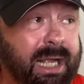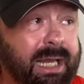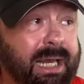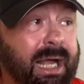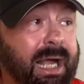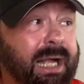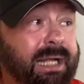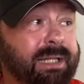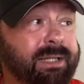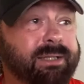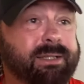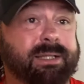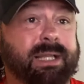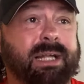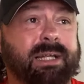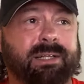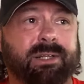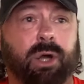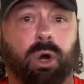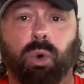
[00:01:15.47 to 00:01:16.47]
and I
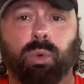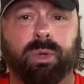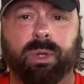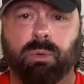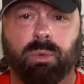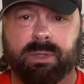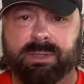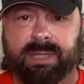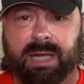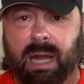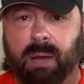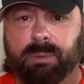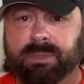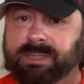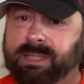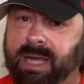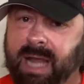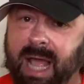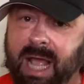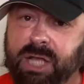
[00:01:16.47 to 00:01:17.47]
think the only one that I was
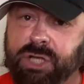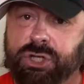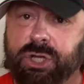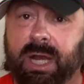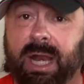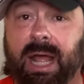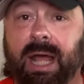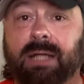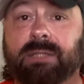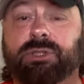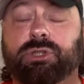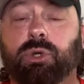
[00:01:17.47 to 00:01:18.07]
an agent at.